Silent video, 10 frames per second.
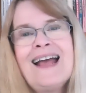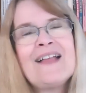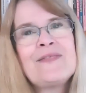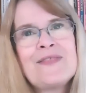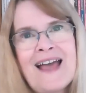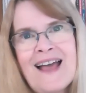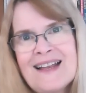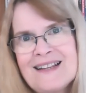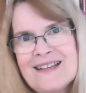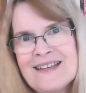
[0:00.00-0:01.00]
And
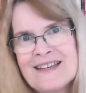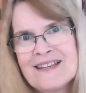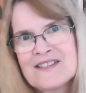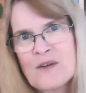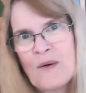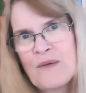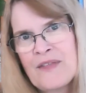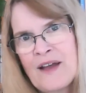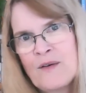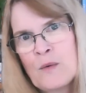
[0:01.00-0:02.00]
that is
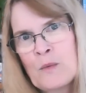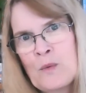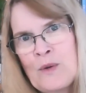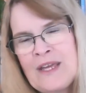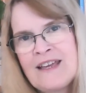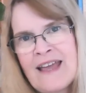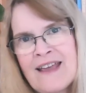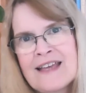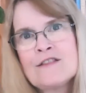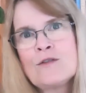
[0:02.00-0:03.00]
that we
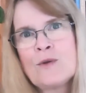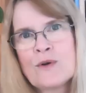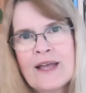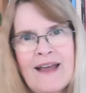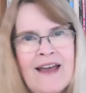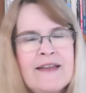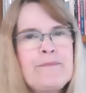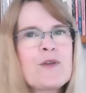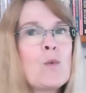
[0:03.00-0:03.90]
can look at